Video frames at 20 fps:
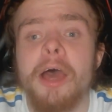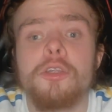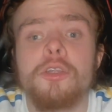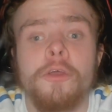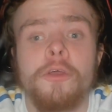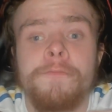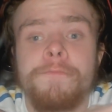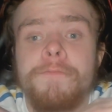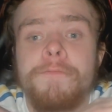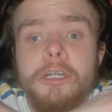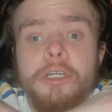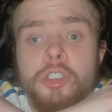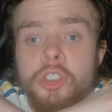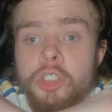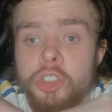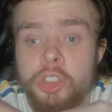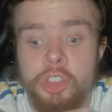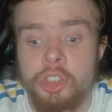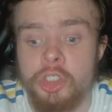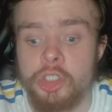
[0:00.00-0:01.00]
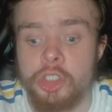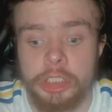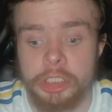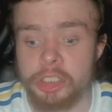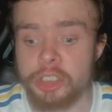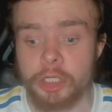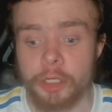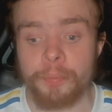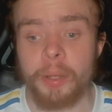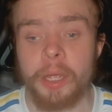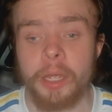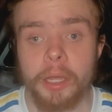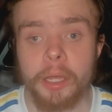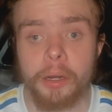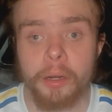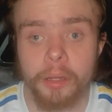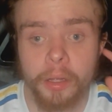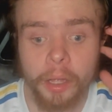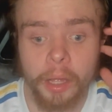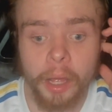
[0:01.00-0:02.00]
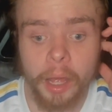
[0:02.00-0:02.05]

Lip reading: our defense just disappeared.